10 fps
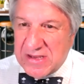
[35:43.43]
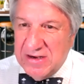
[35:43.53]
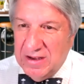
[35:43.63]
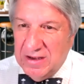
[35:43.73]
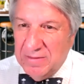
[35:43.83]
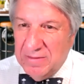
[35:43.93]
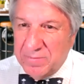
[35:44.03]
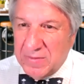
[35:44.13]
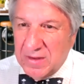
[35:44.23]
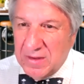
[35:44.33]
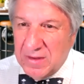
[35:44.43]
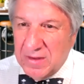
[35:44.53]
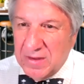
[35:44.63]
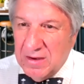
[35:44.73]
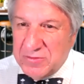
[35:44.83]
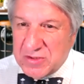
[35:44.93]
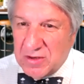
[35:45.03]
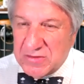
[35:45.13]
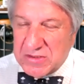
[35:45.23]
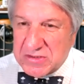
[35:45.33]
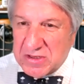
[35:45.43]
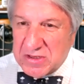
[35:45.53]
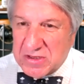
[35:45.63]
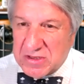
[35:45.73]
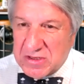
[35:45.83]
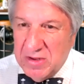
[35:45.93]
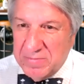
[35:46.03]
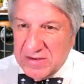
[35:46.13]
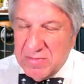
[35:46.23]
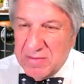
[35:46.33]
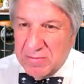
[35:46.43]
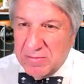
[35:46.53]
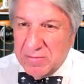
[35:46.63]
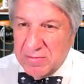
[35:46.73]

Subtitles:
Armed Services Committee as a member.